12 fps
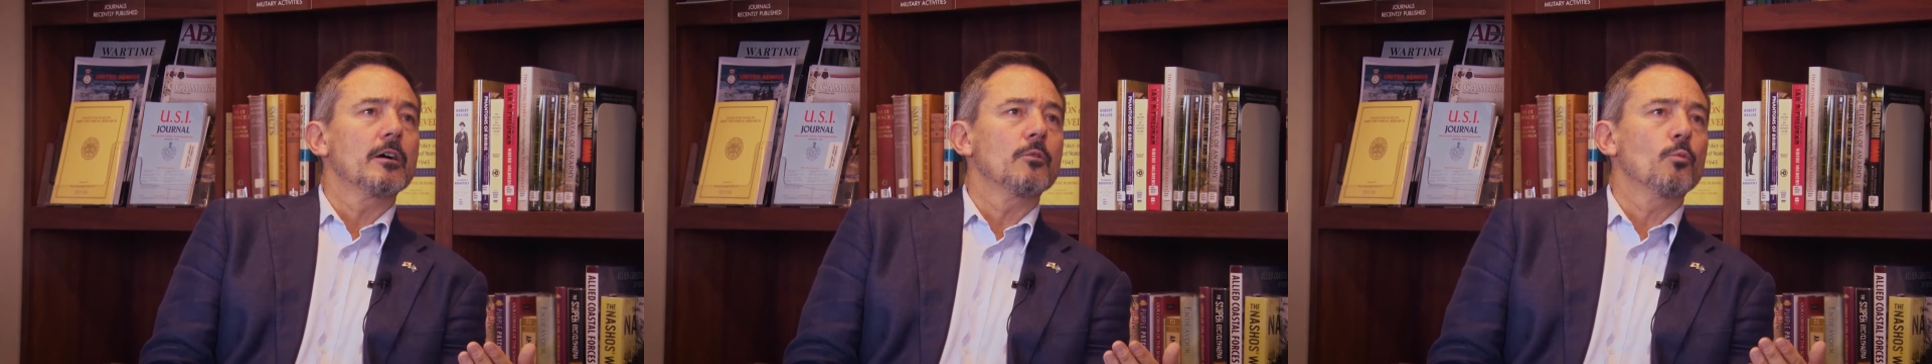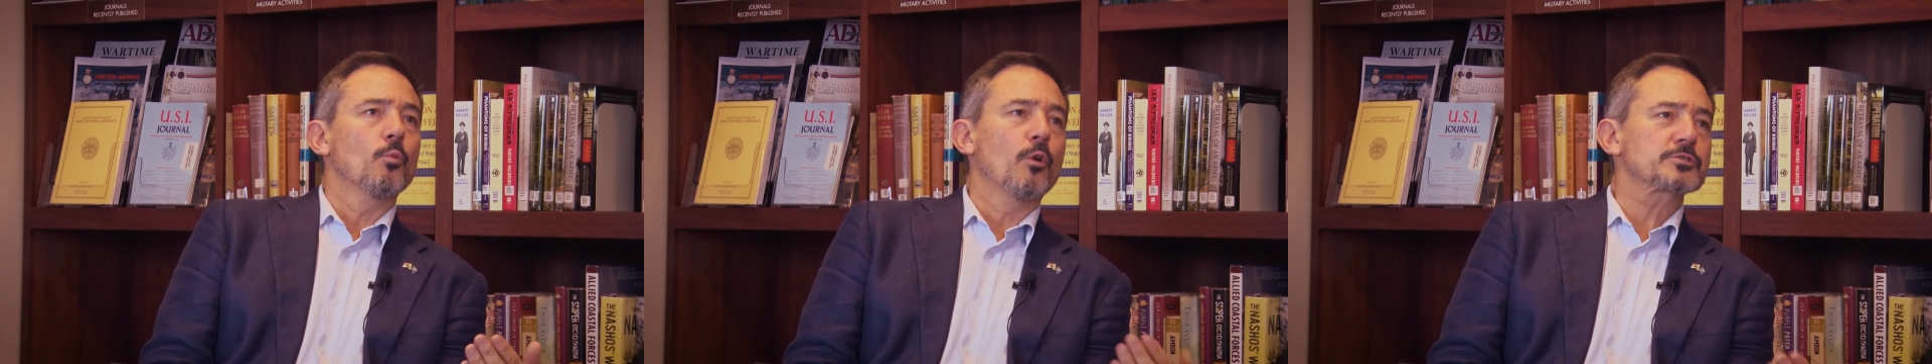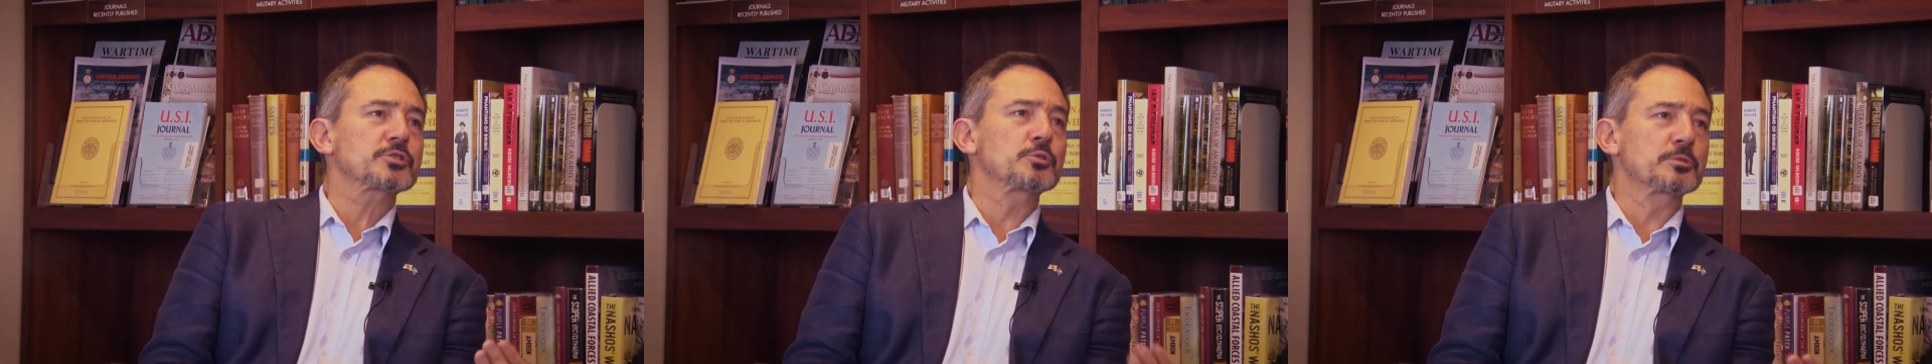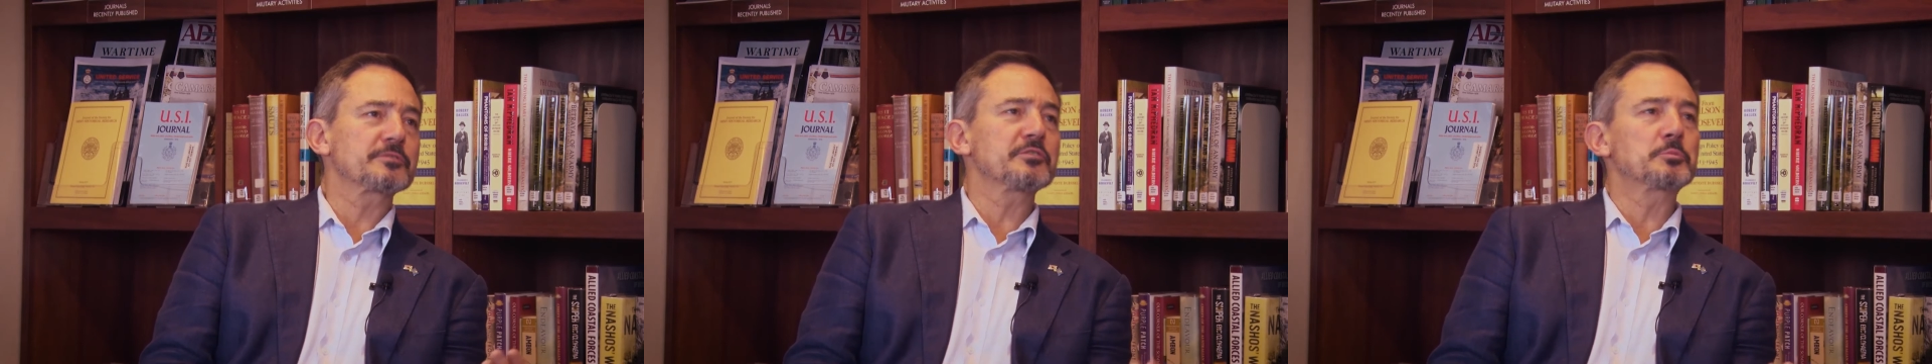What
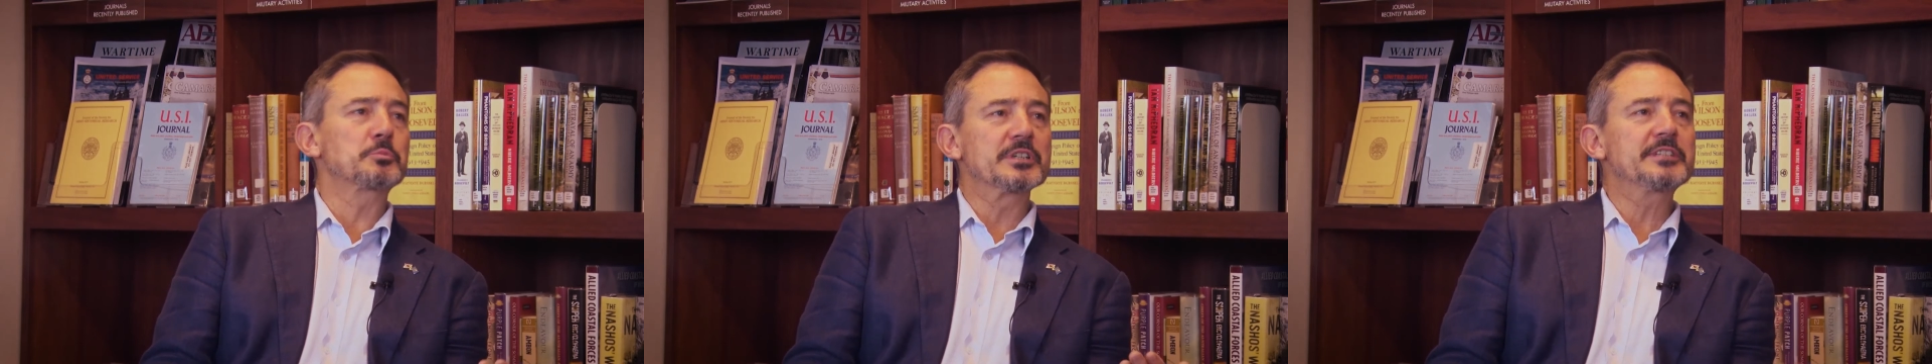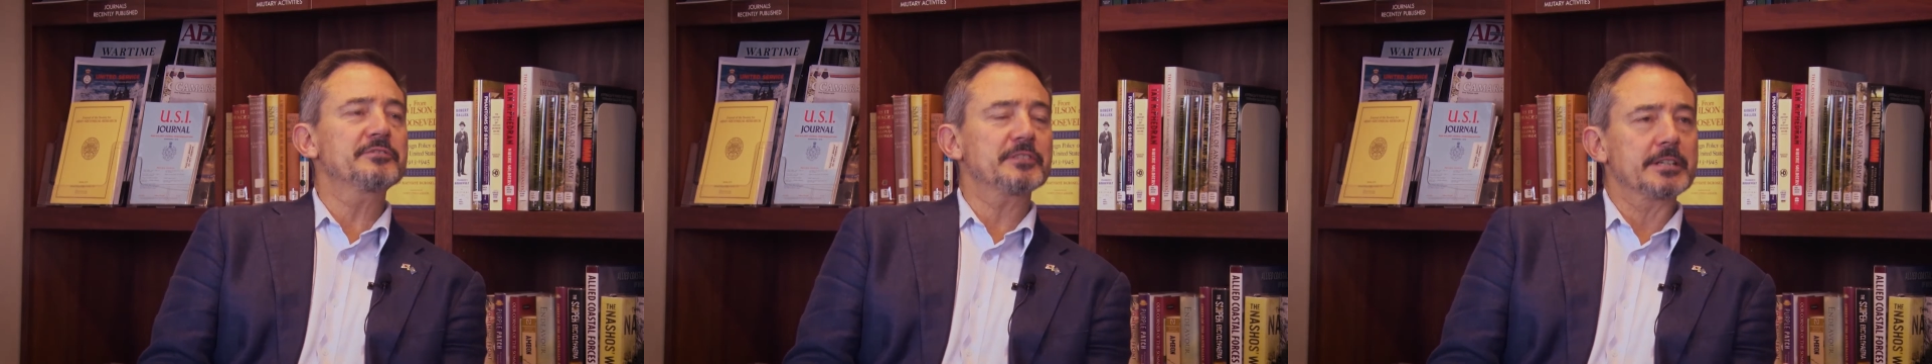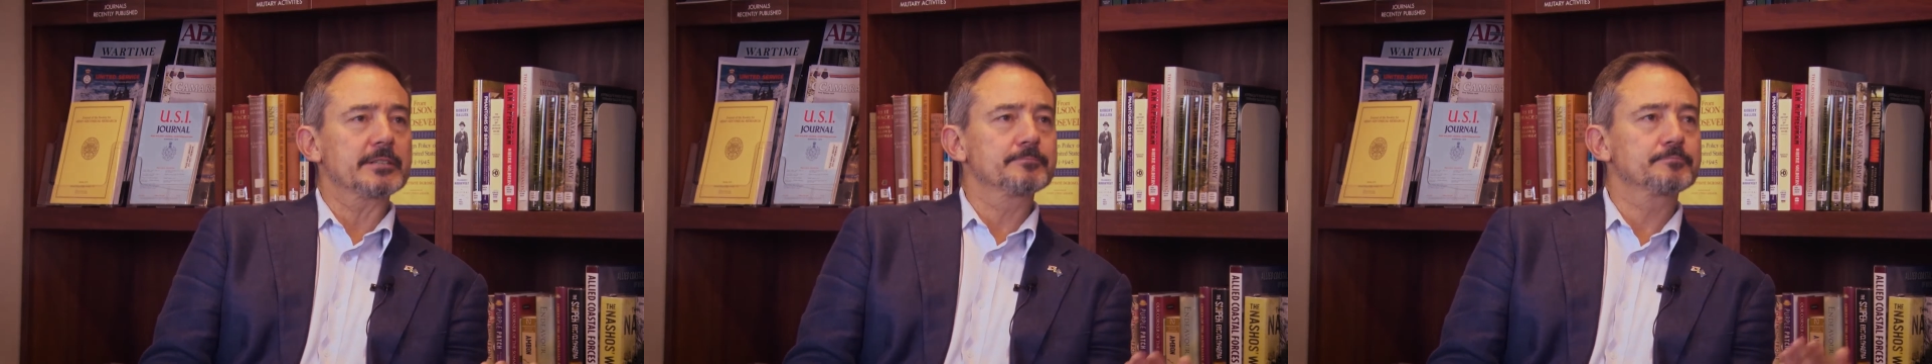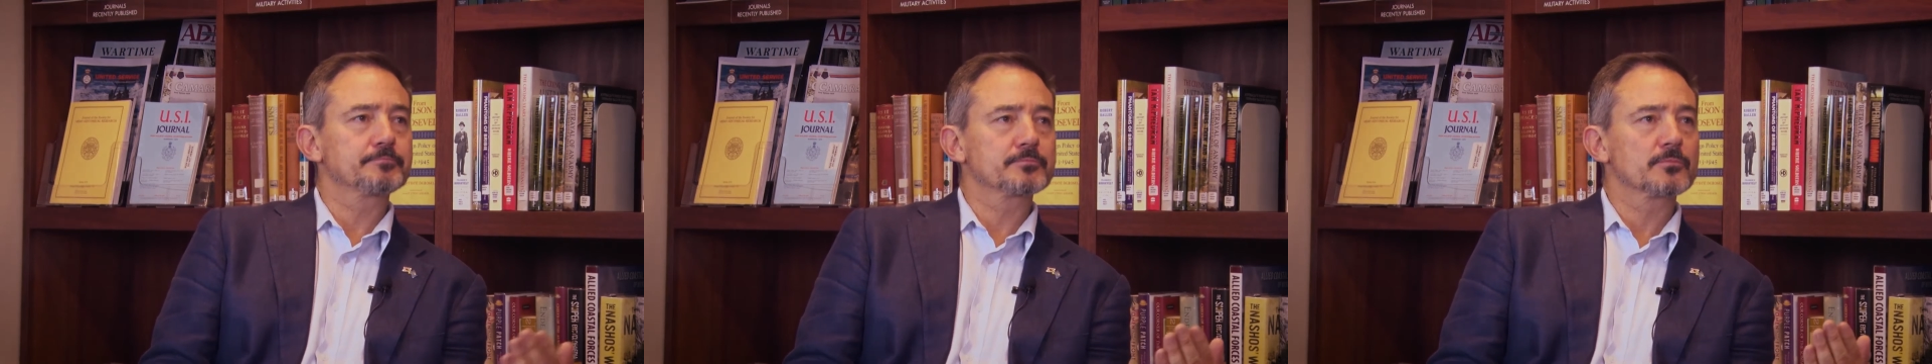sort of a briefing
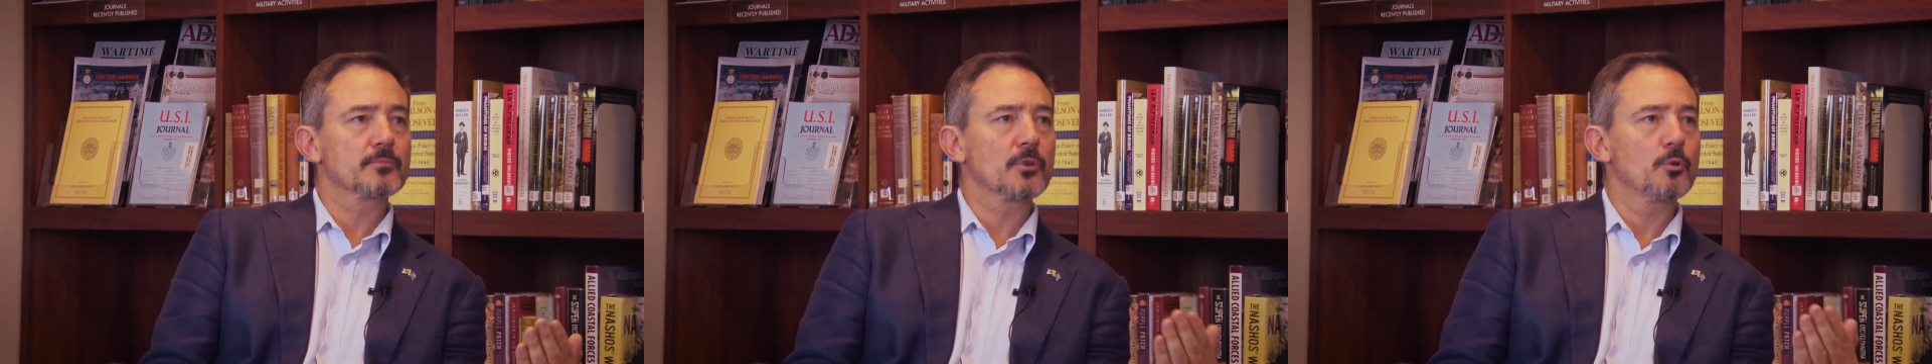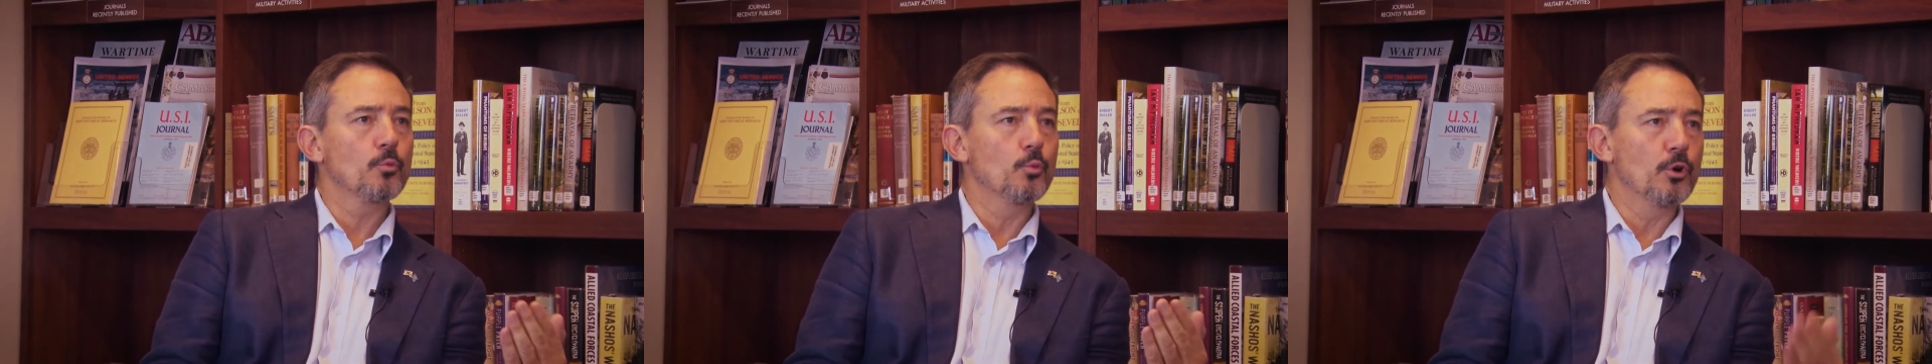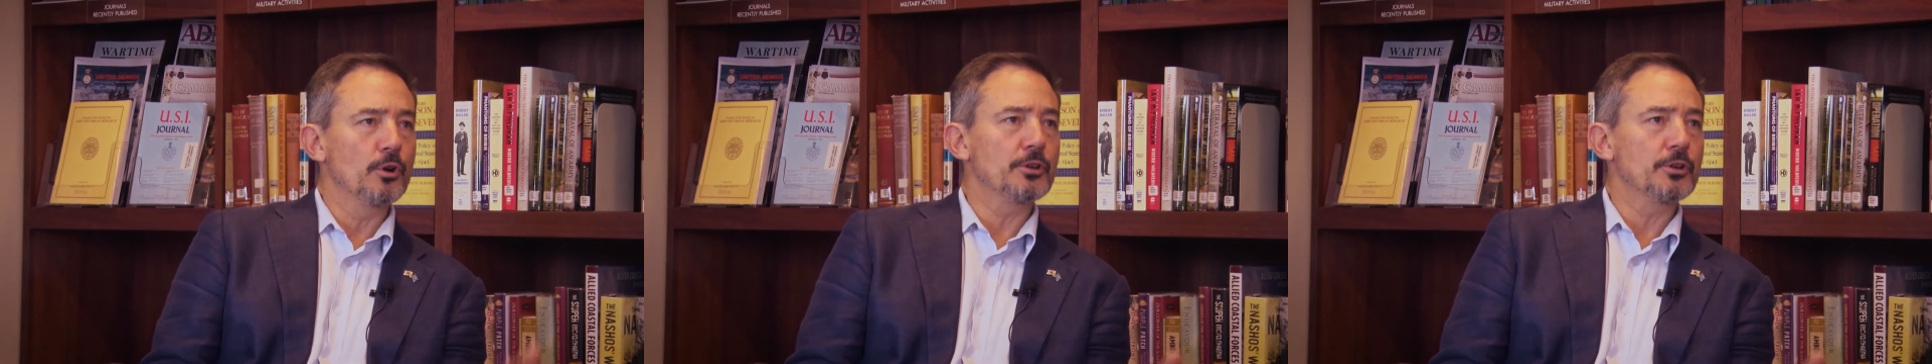were